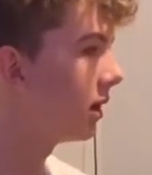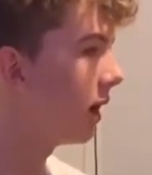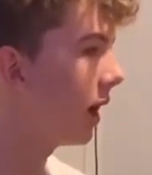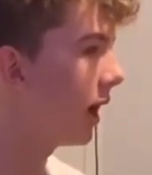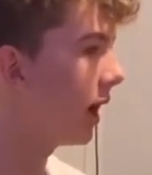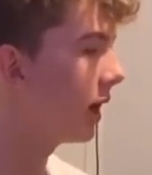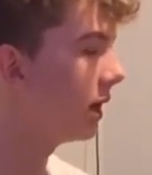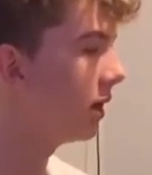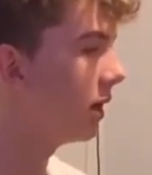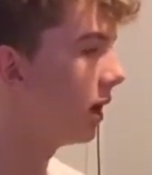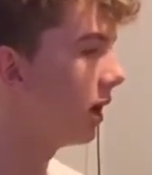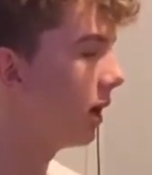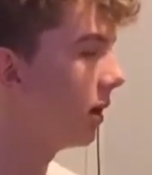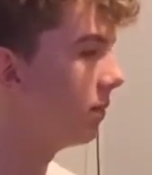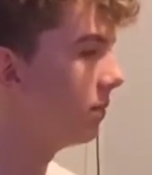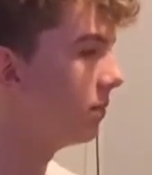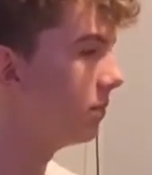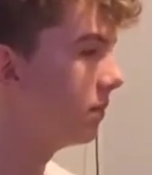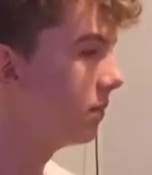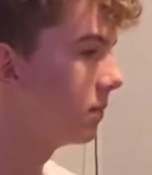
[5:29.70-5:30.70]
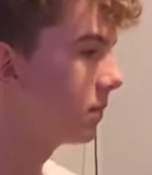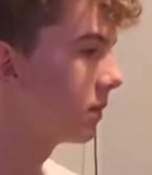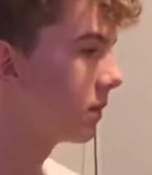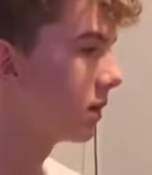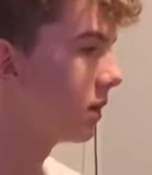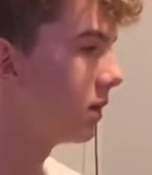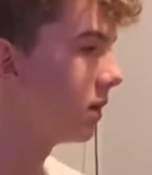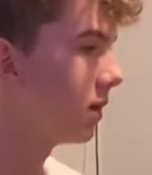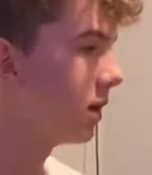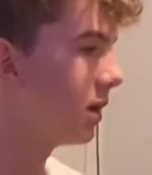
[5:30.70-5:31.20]
and
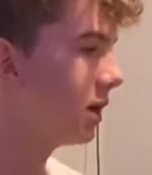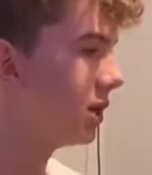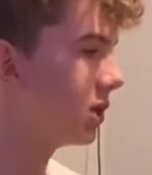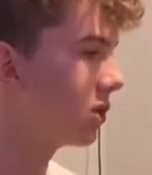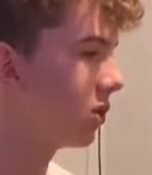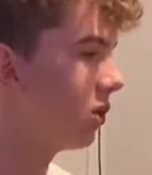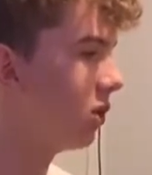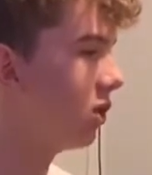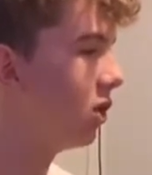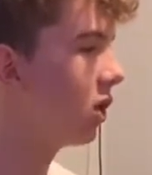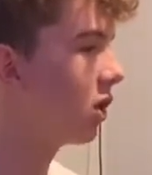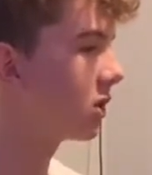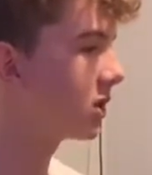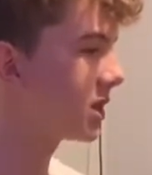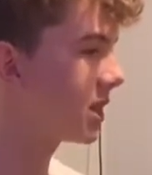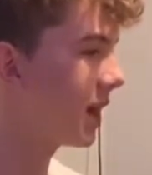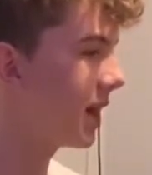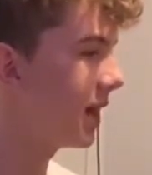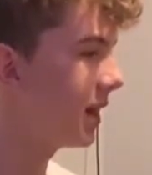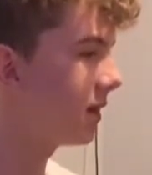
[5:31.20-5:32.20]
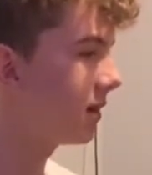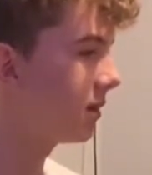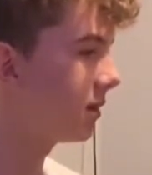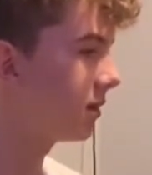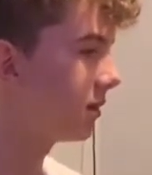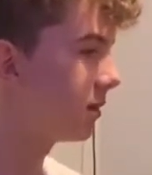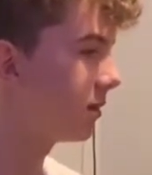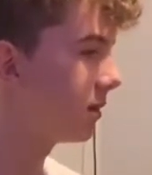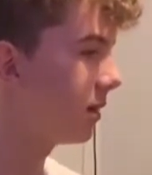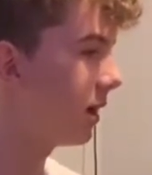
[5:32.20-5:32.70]
he sort of lost that.
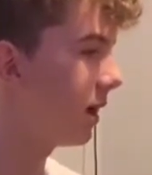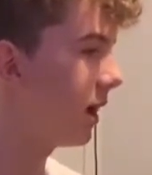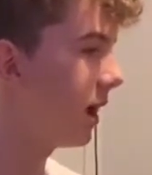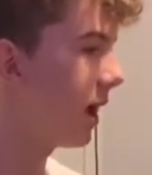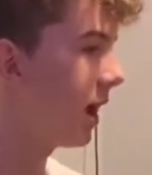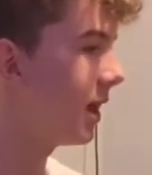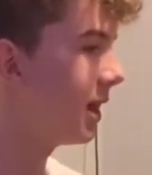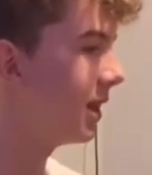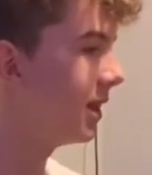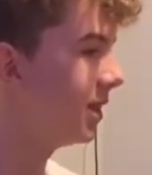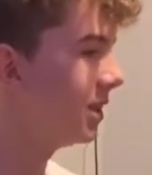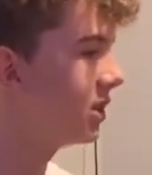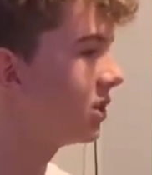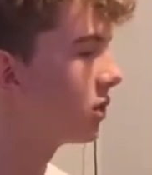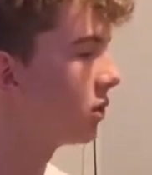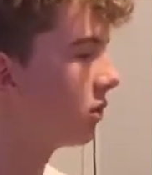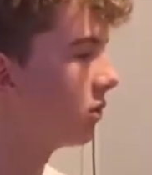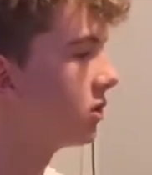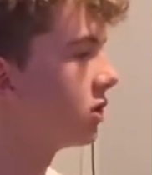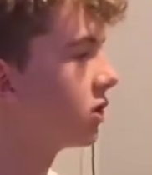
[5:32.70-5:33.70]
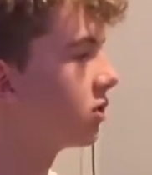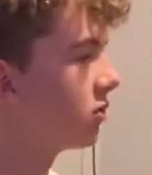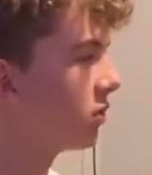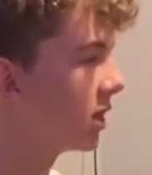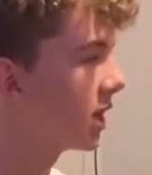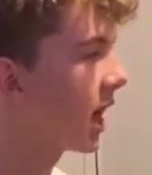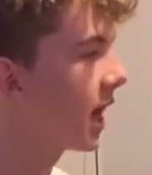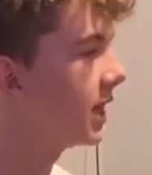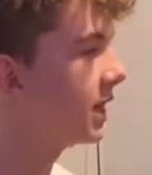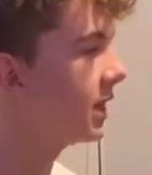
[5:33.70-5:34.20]
And then he sort of just
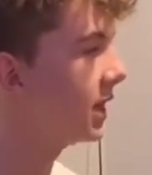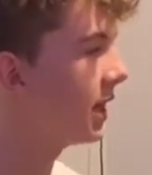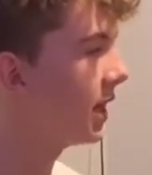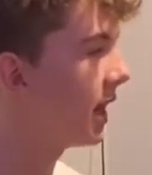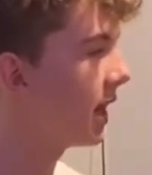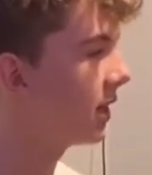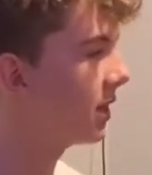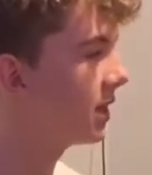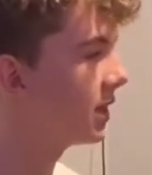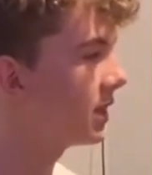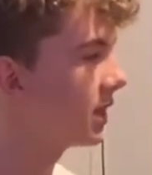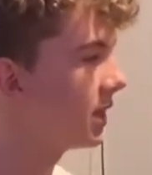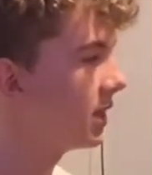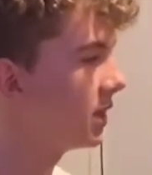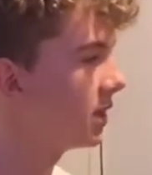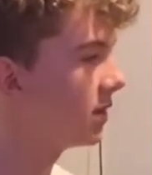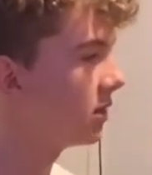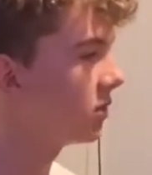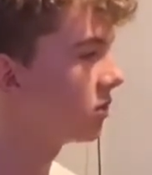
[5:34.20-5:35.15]
regained it now this season.